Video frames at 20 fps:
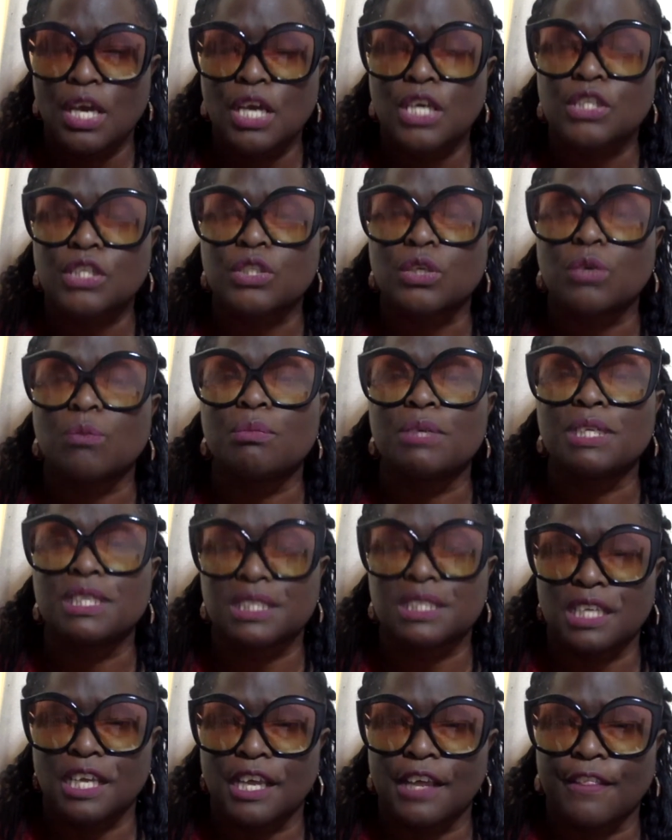So me
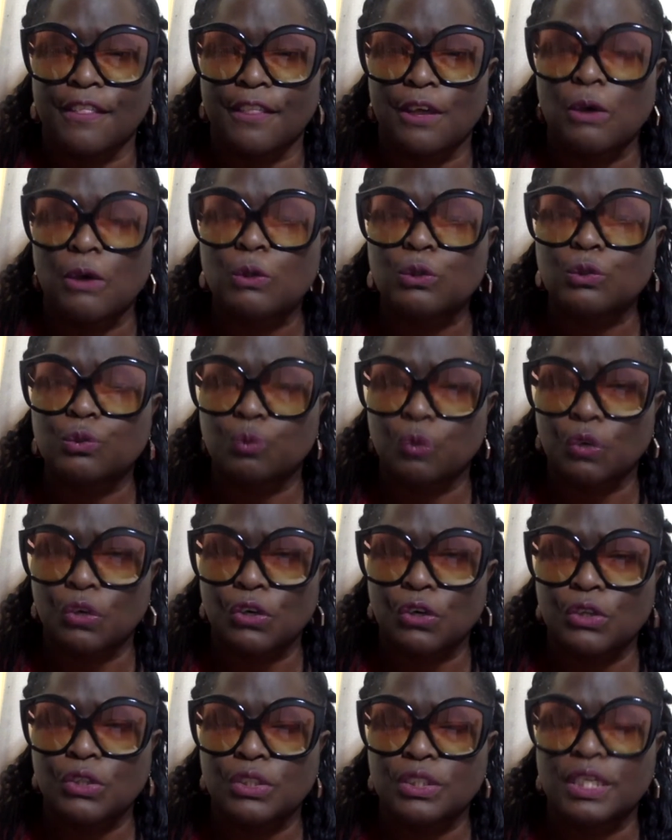saying those
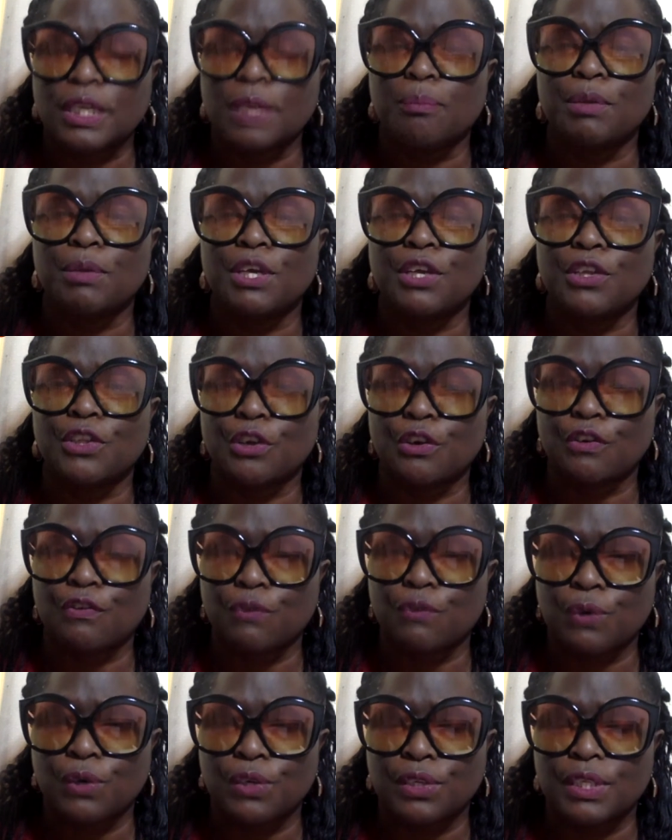words and being there
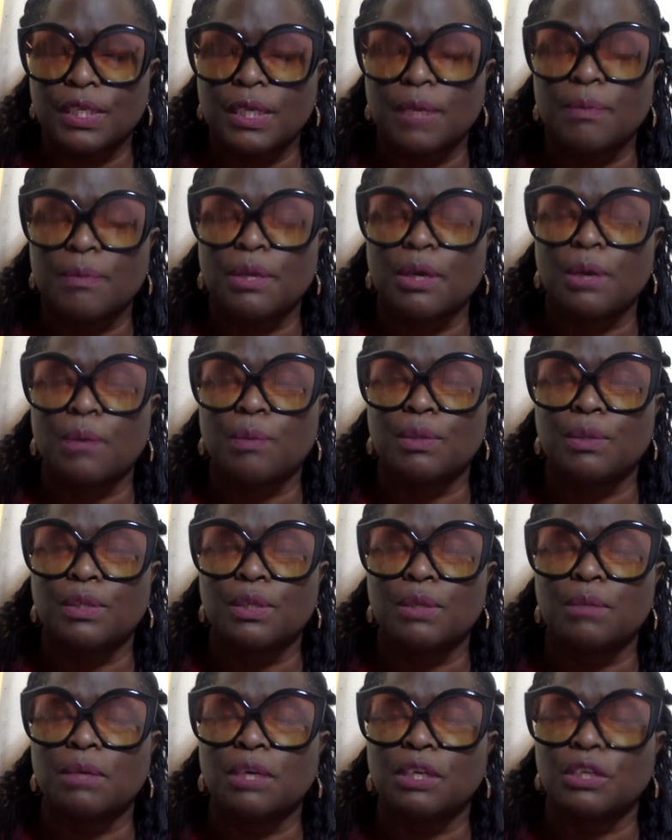for them, helping
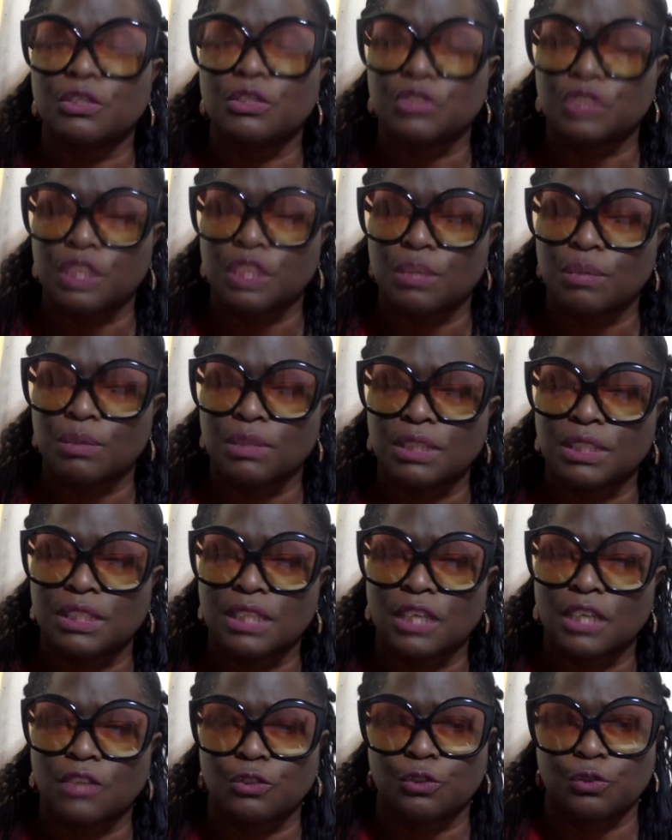them understand what the
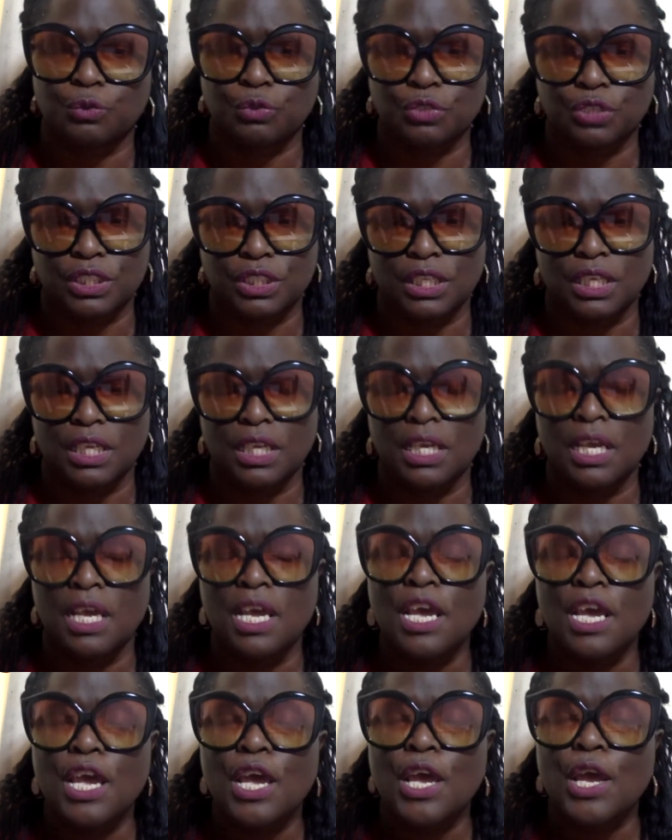doctors were saying,
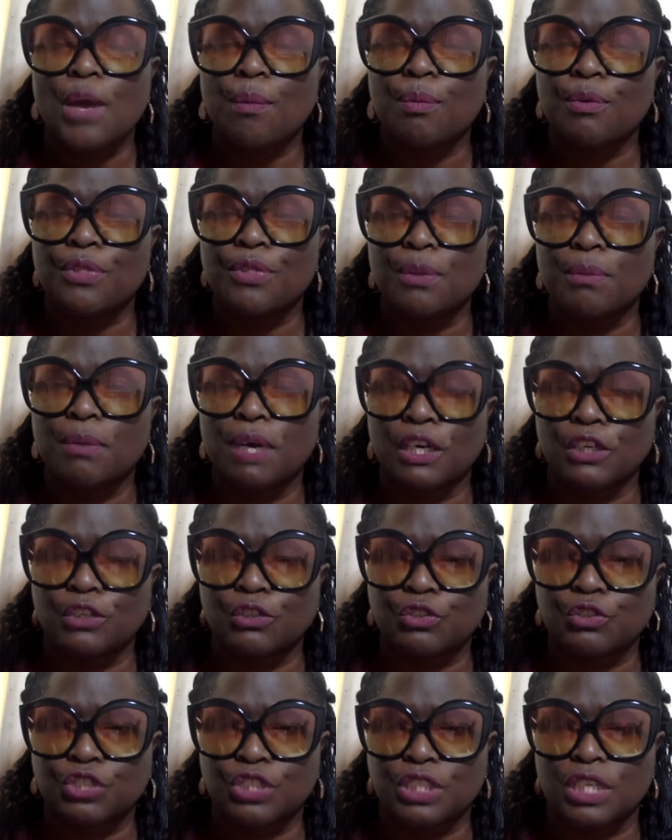helping them
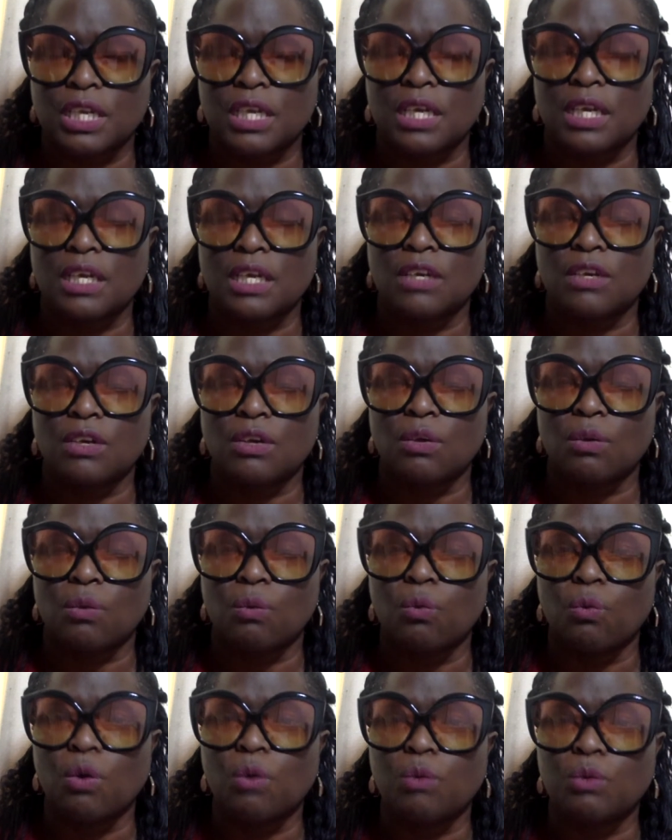understand
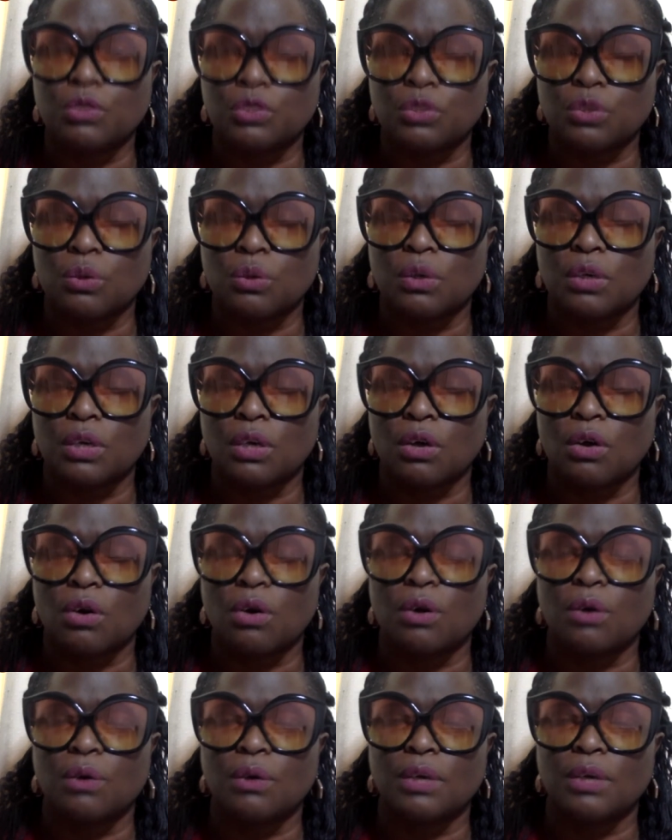what was going
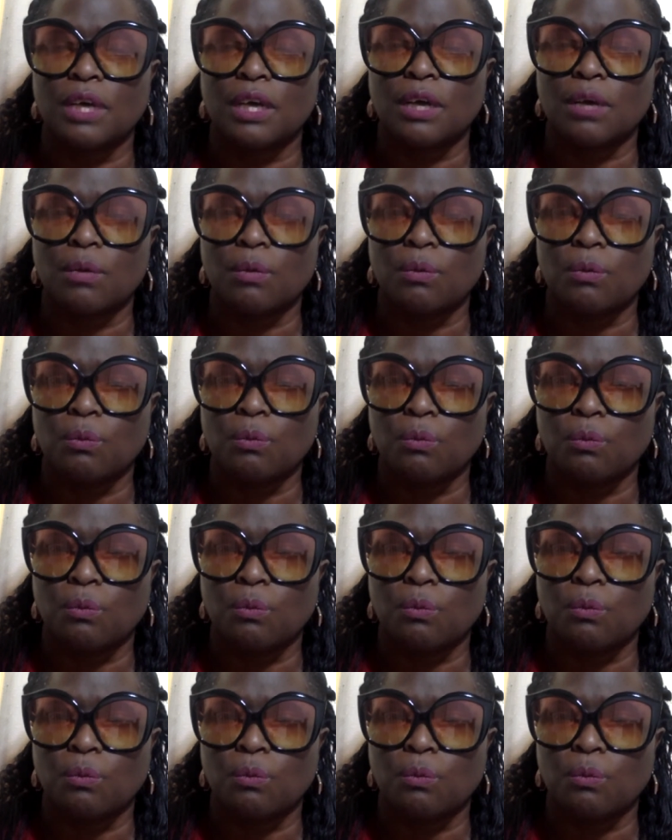on and